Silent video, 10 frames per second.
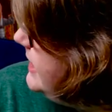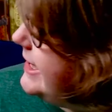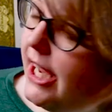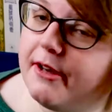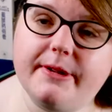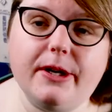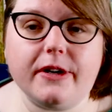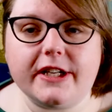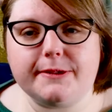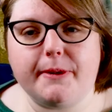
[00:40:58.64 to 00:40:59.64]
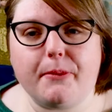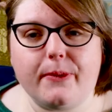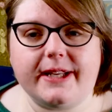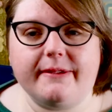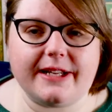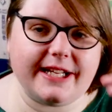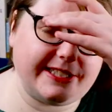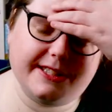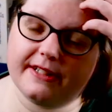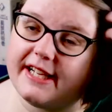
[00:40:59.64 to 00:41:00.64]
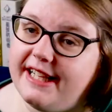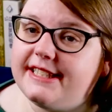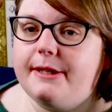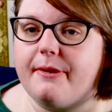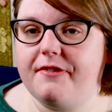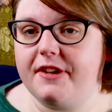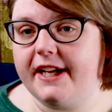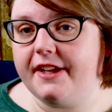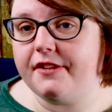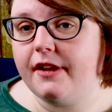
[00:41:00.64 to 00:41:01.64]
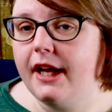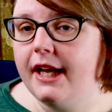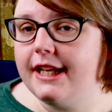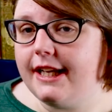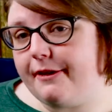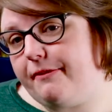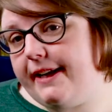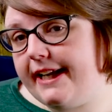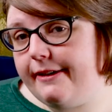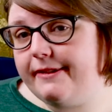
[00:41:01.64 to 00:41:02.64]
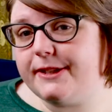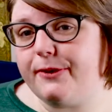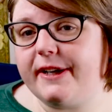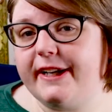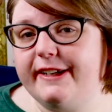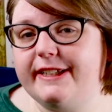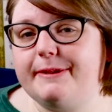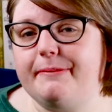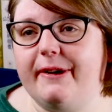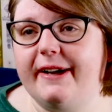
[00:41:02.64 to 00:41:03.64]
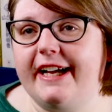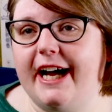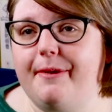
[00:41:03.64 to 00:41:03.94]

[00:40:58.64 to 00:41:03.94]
see, I reorganized my board game collection, so I can't see where everything is. Like right now, it's organized by